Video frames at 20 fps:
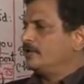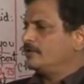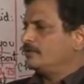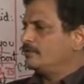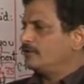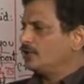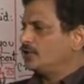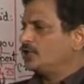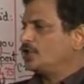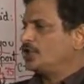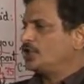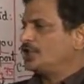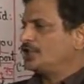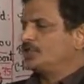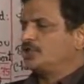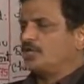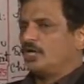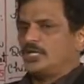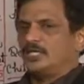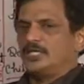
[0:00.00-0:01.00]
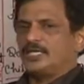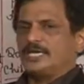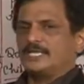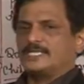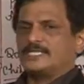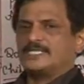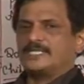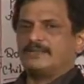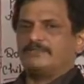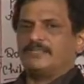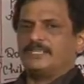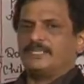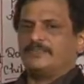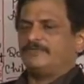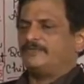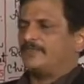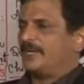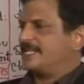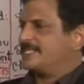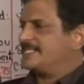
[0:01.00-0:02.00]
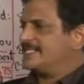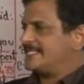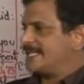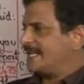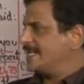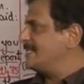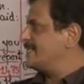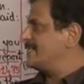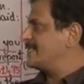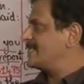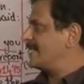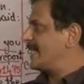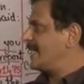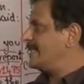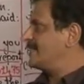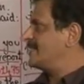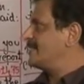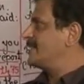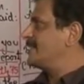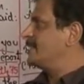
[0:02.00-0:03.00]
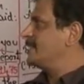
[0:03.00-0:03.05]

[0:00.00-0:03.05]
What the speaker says: $14.75, right?